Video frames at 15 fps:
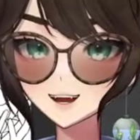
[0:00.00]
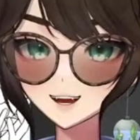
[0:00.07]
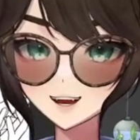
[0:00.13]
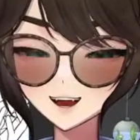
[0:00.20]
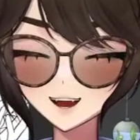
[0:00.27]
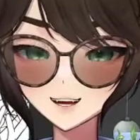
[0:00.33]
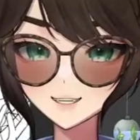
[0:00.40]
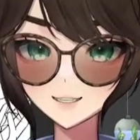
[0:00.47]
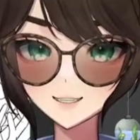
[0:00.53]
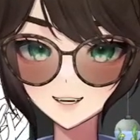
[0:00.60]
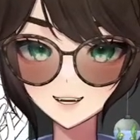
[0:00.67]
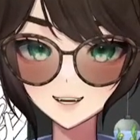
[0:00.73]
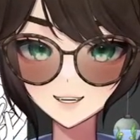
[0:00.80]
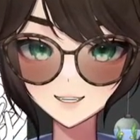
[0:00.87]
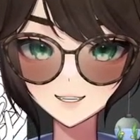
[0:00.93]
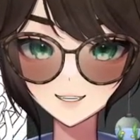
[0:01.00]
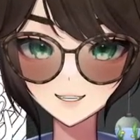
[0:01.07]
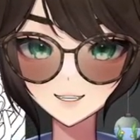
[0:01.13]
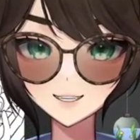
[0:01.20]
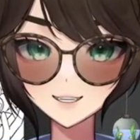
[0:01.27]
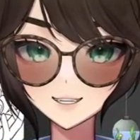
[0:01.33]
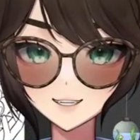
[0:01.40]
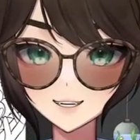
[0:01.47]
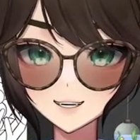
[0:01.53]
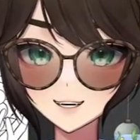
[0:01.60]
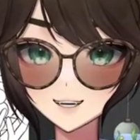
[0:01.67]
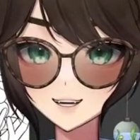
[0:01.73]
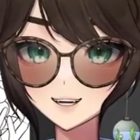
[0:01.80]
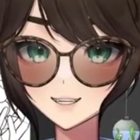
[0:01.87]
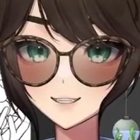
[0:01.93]
I think,
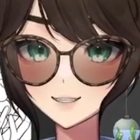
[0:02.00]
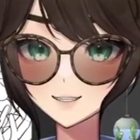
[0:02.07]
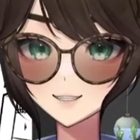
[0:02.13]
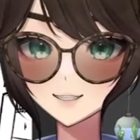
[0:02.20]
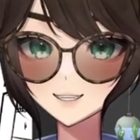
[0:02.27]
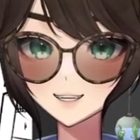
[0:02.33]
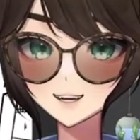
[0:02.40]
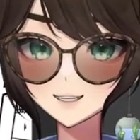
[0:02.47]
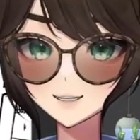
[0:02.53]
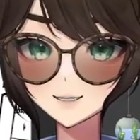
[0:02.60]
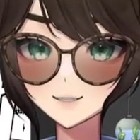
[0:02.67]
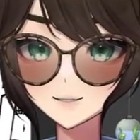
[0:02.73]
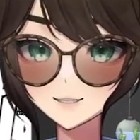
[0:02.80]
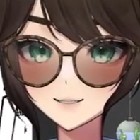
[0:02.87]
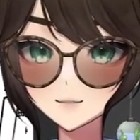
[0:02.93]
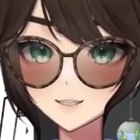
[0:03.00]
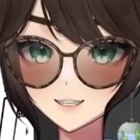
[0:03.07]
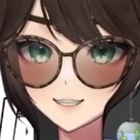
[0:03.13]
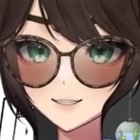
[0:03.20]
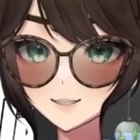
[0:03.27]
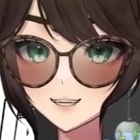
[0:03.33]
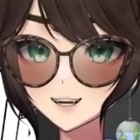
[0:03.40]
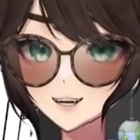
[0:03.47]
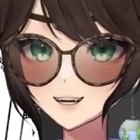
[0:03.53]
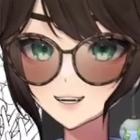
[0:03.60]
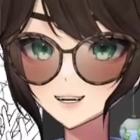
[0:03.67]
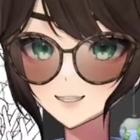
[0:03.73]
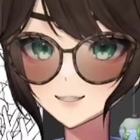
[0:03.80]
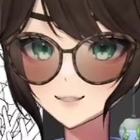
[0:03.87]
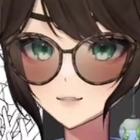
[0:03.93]
oh god, I don't know which one to try next.
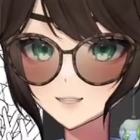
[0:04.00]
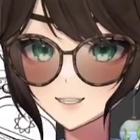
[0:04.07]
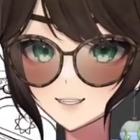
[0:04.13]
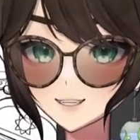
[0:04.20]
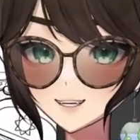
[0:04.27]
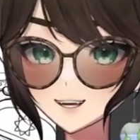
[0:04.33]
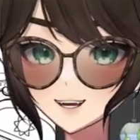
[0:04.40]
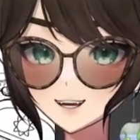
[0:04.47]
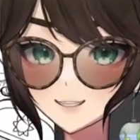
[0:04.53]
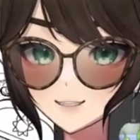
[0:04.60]
Some of this line art